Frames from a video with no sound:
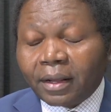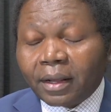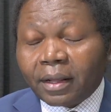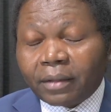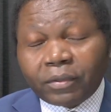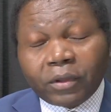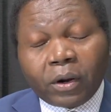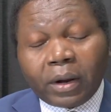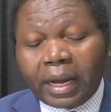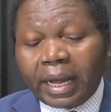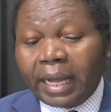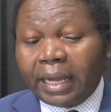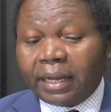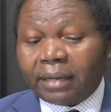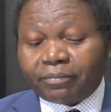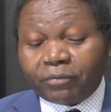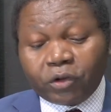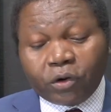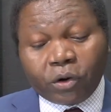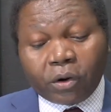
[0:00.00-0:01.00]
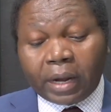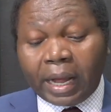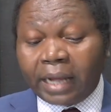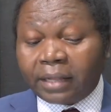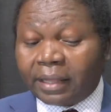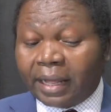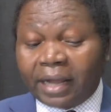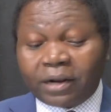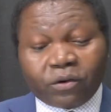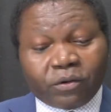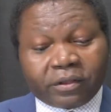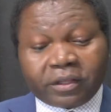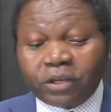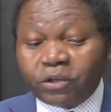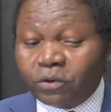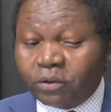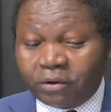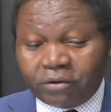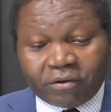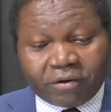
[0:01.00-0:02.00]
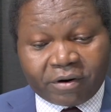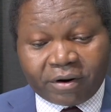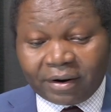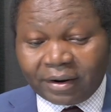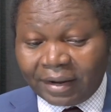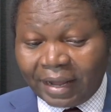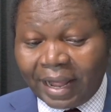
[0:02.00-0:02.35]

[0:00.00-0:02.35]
No, I don't think you're wrong.